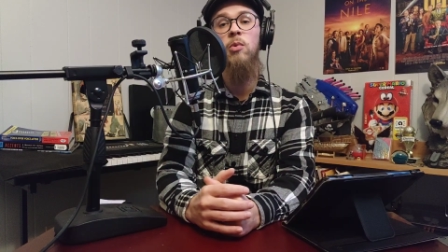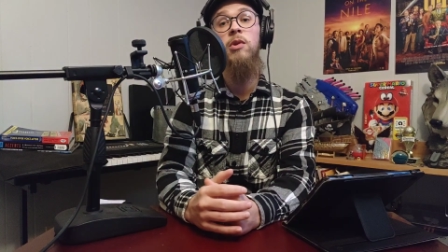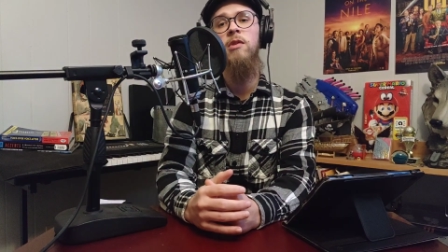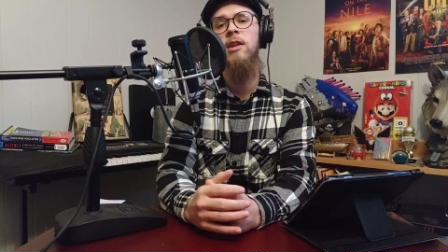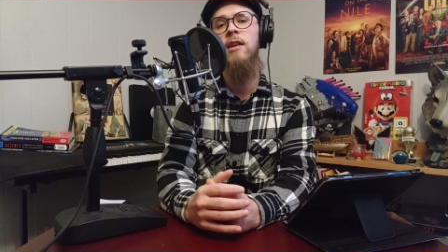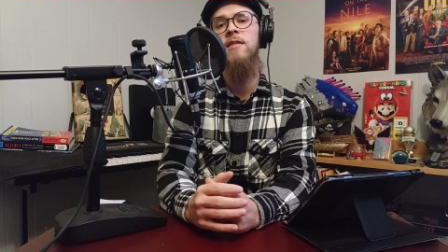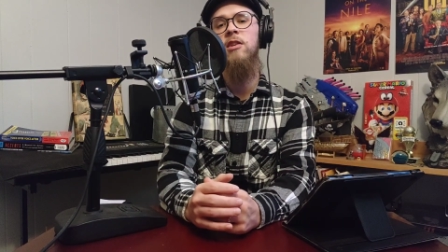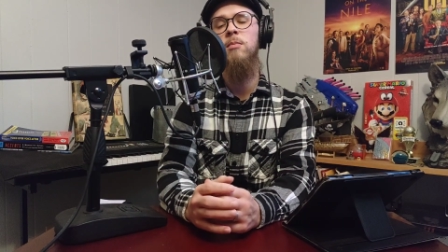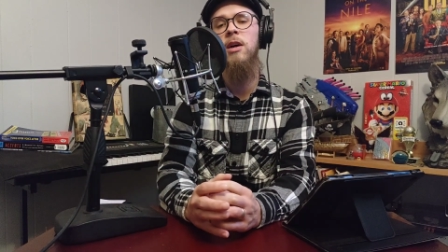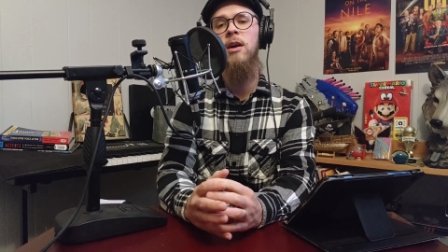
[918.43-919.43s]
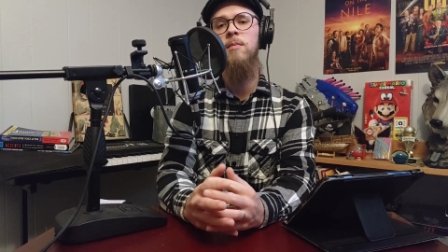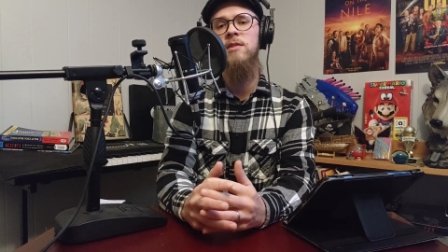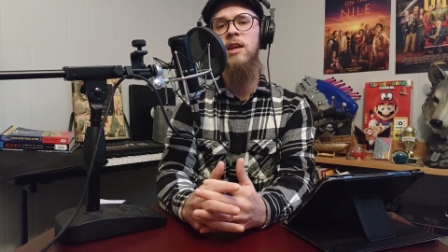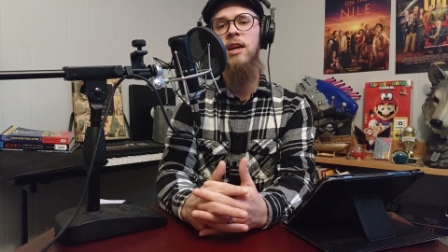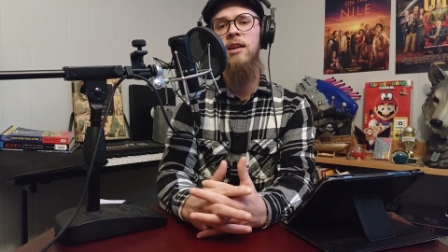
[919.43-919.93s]
I worked with a lot of single
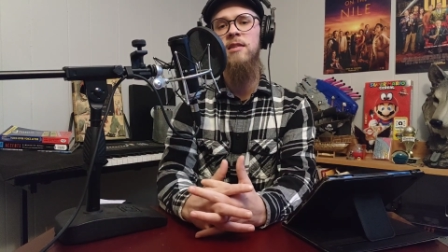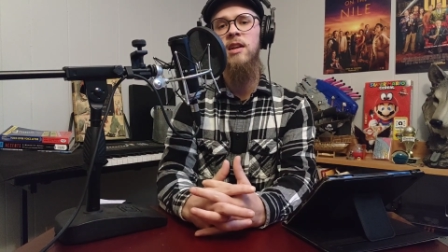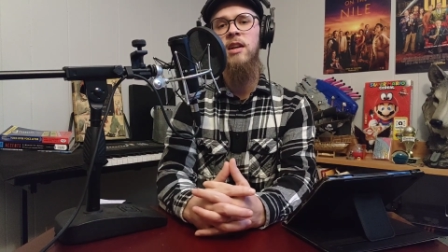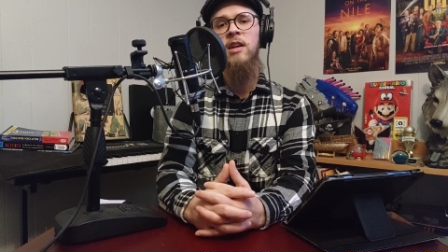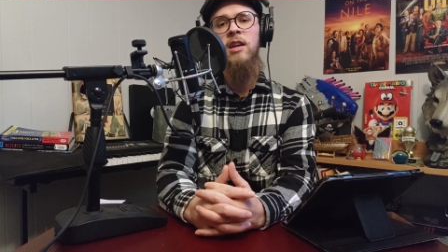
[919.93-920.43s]
moms, and